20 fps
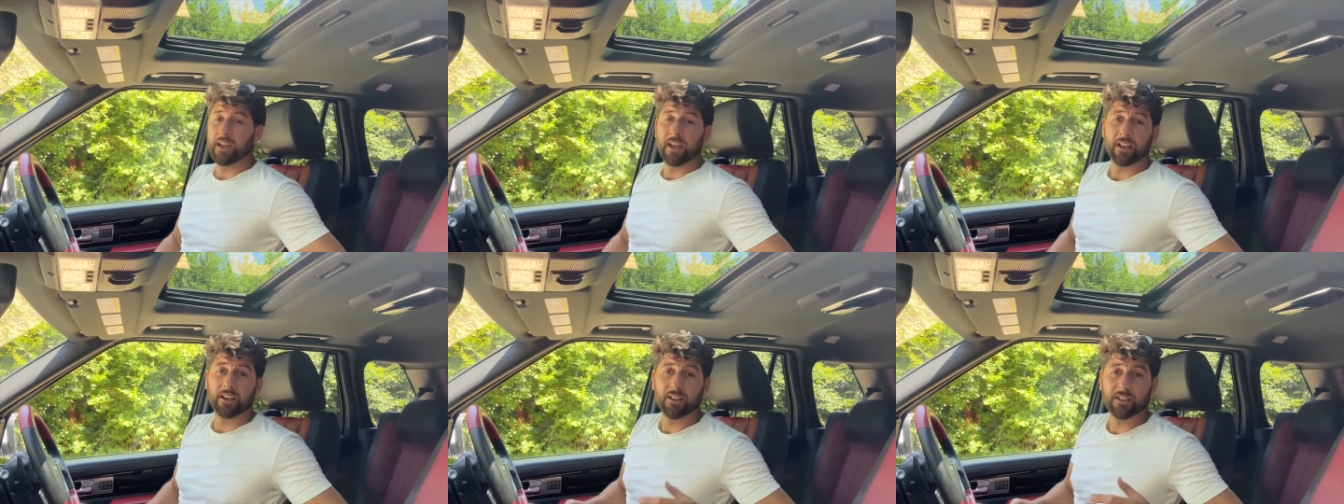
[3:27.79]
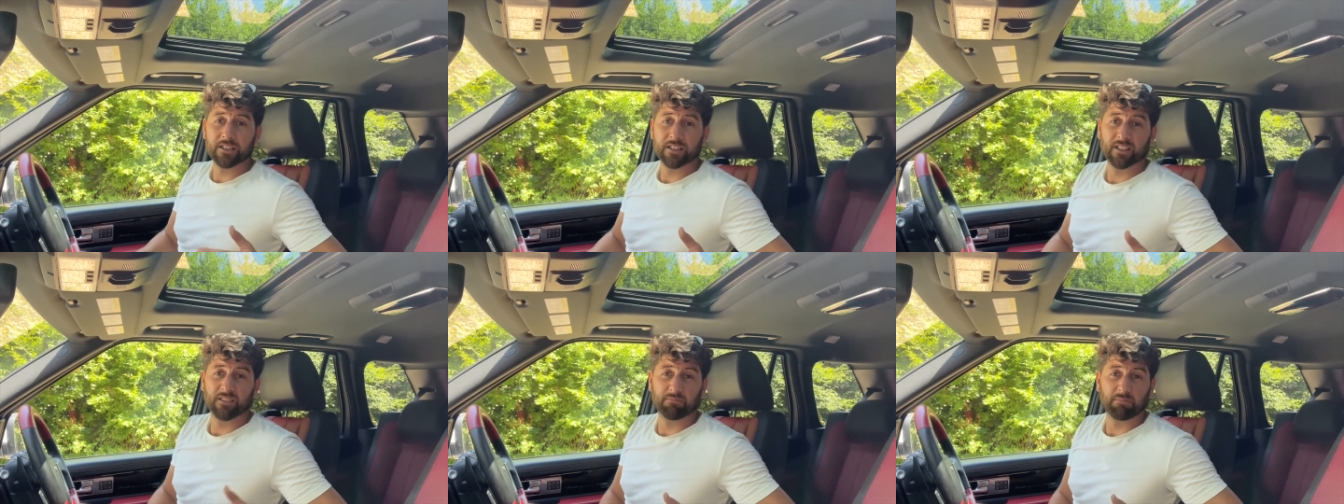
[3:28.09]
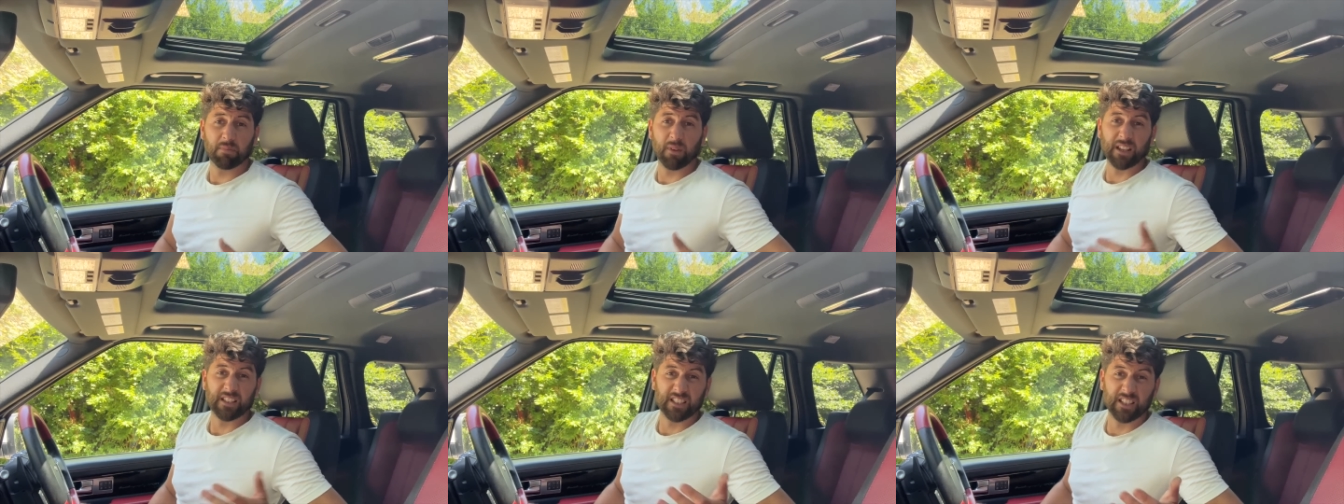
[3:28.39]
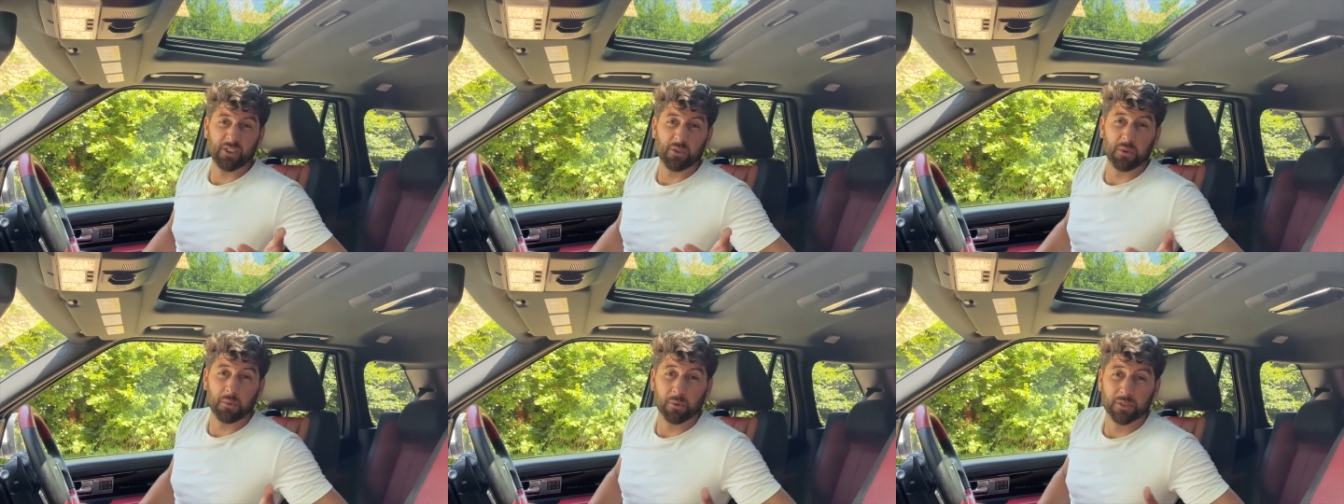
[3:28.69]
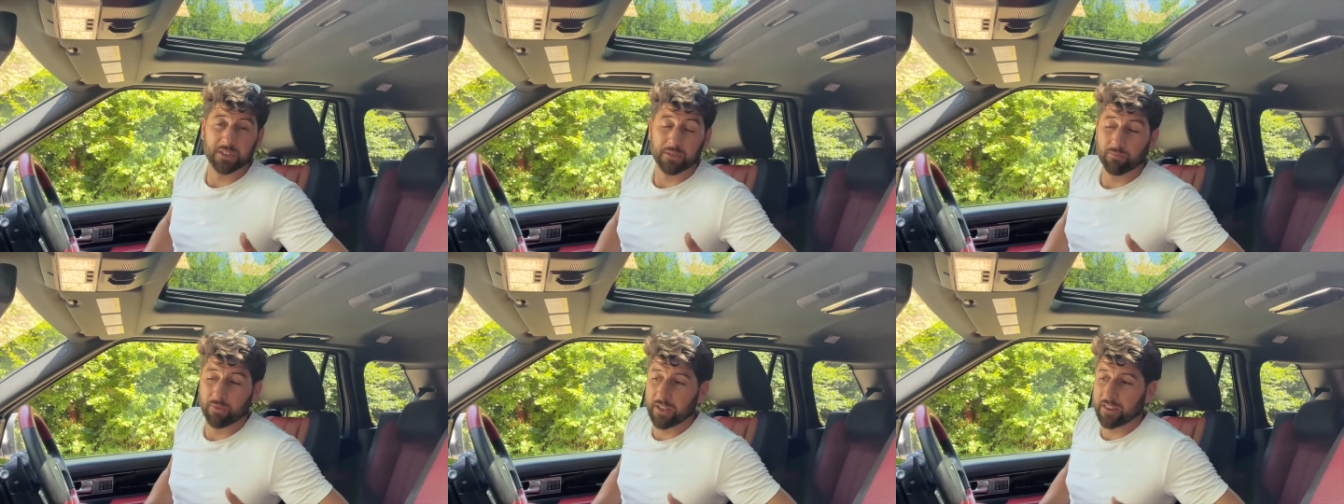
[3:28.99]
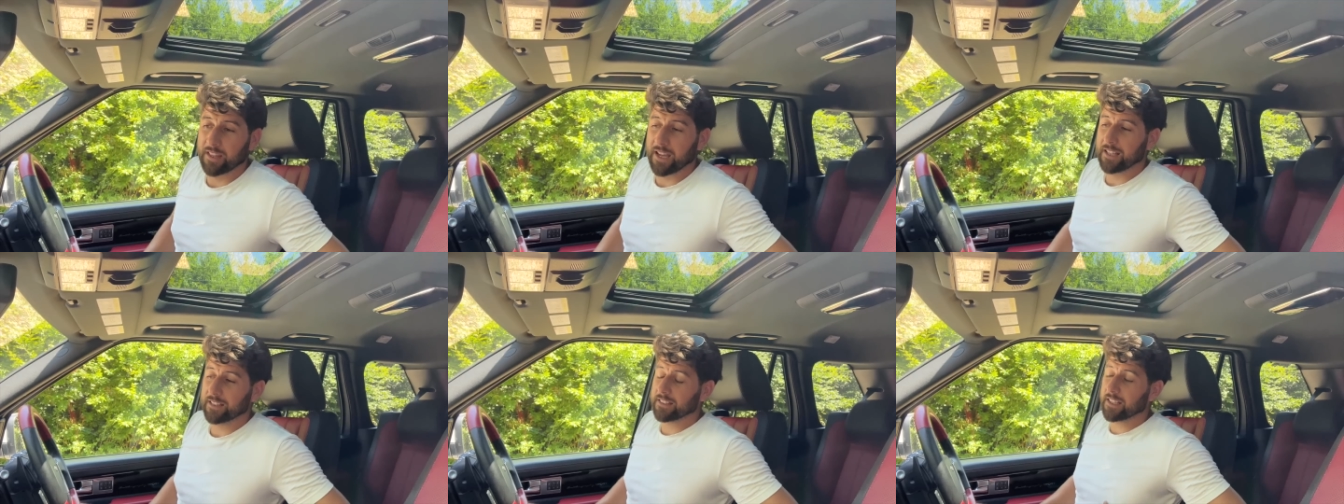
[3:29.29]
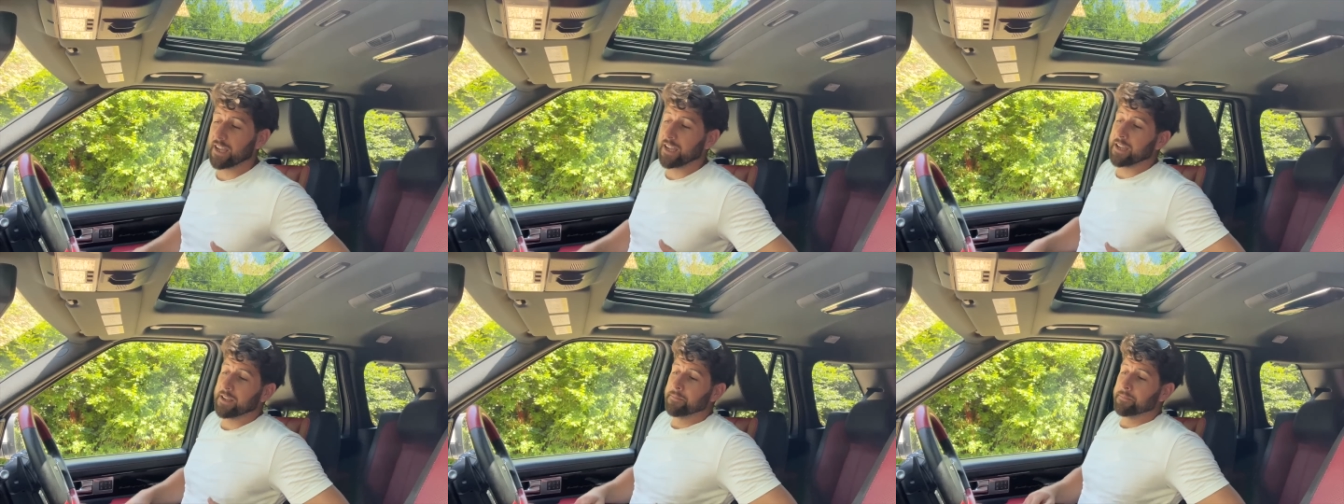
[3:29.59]
and I basically knew he wanted rid that
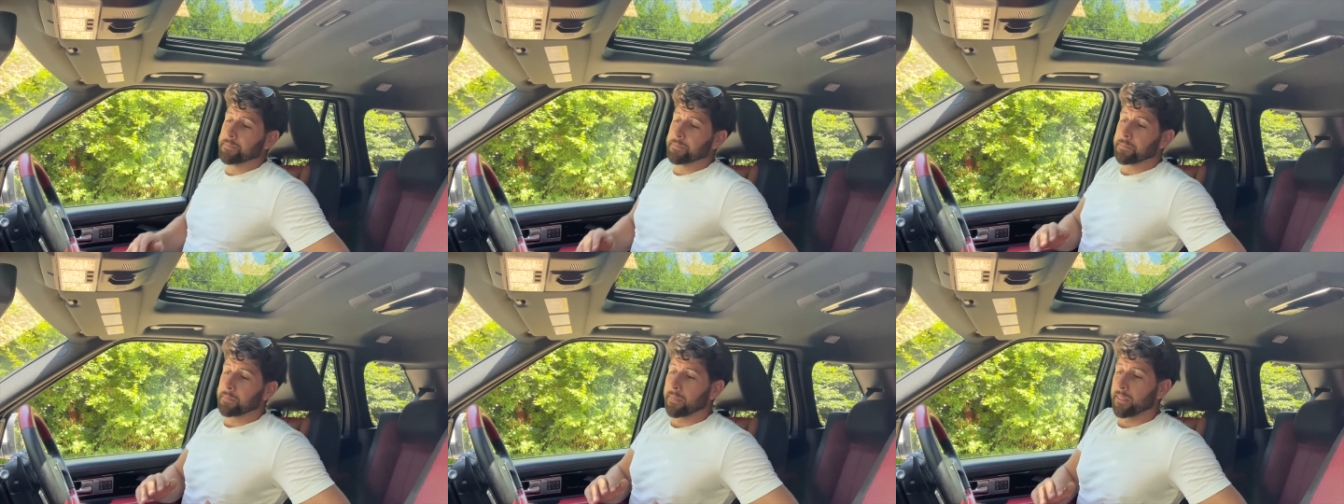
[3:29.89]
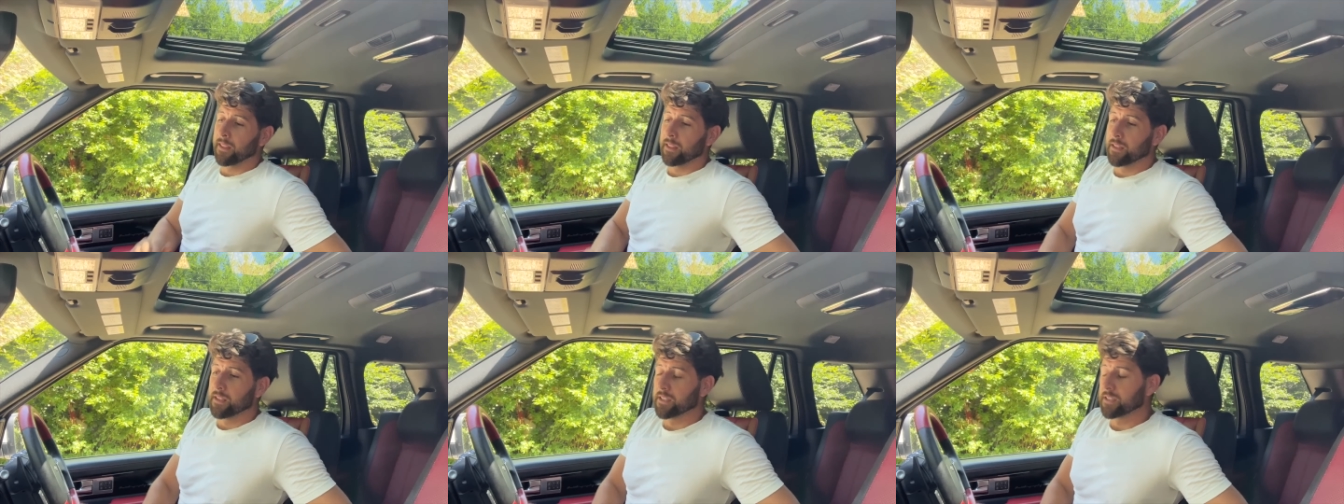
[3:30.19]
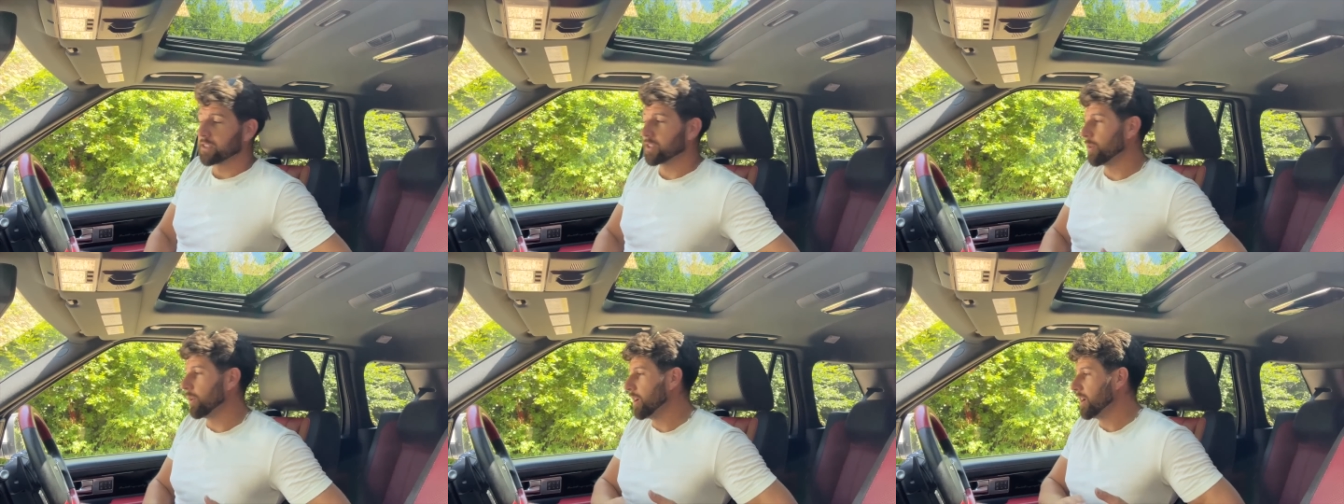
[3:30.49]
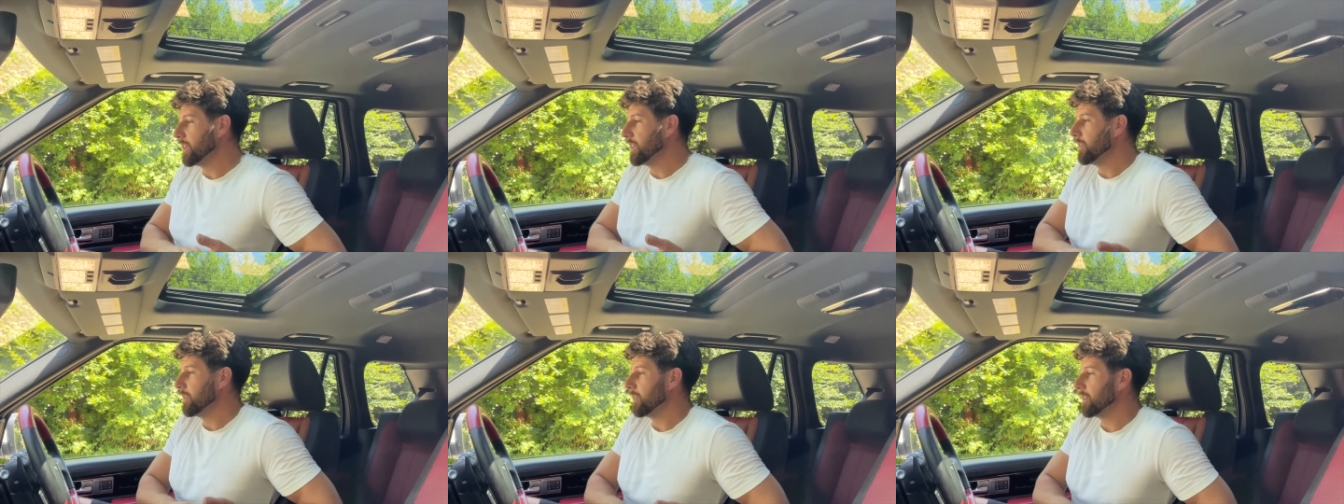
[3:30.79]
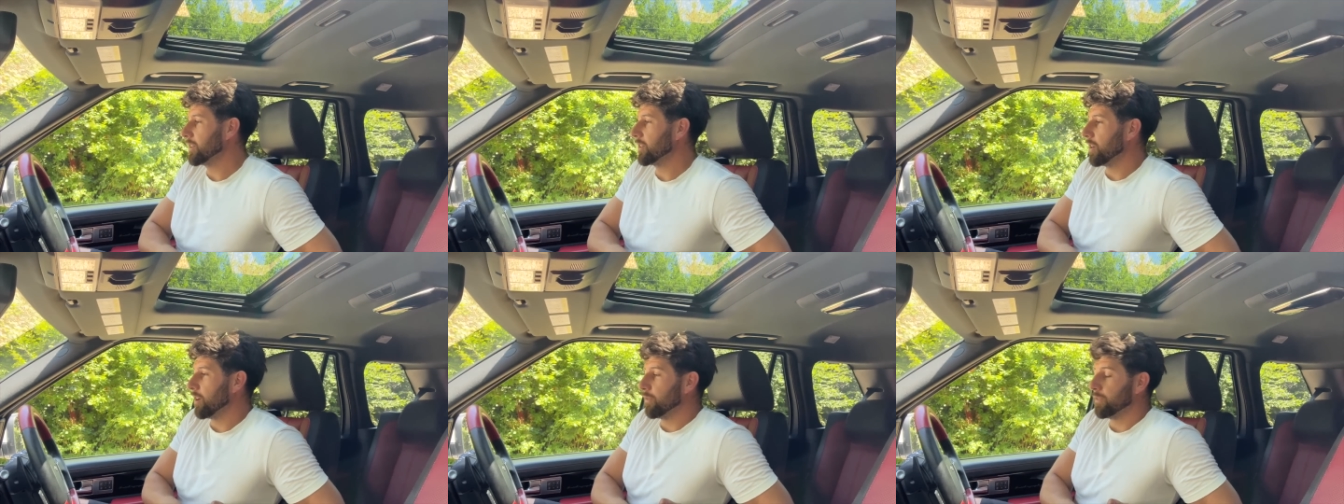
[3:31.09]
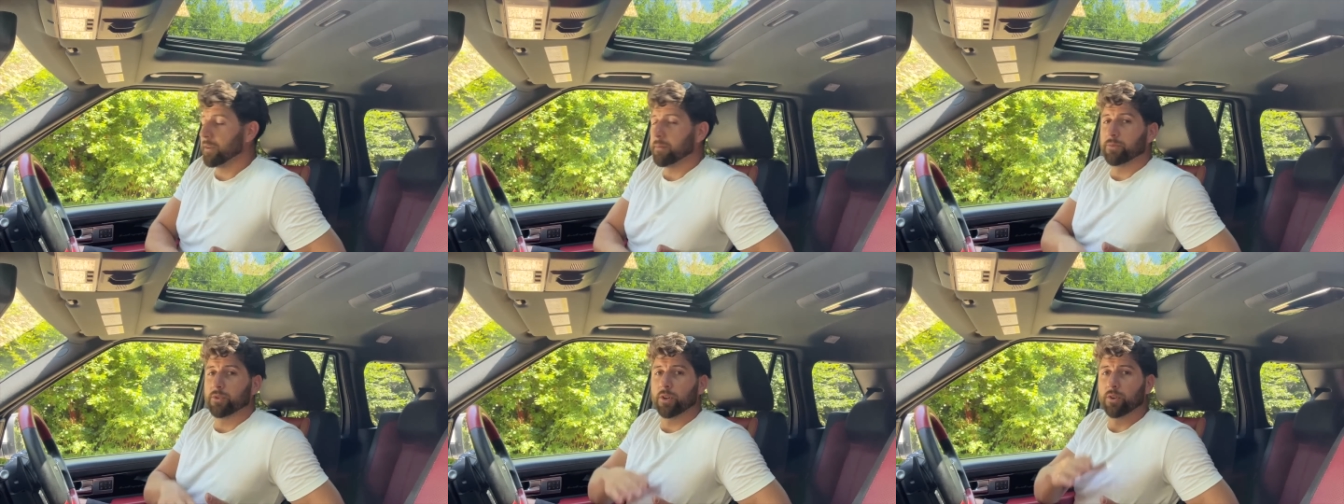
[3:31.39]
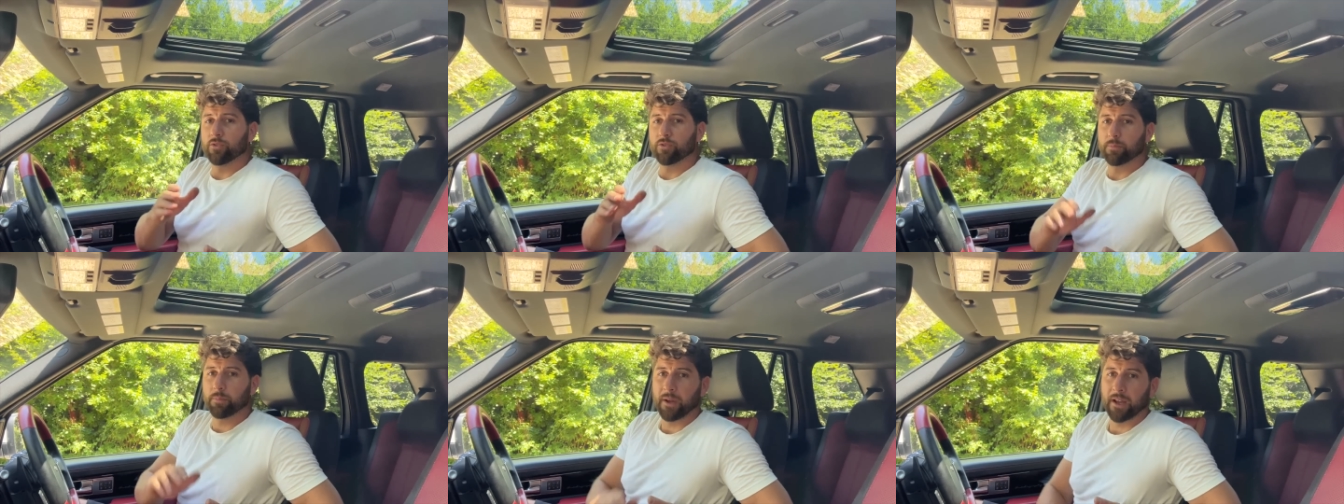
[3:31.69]
day. So I offered him
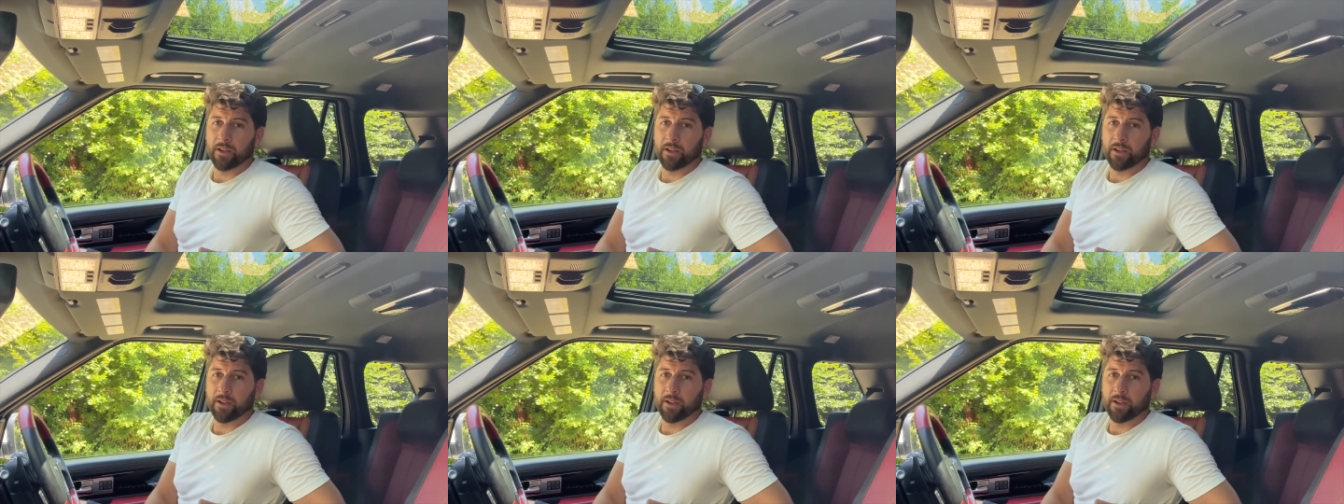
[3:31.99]
£200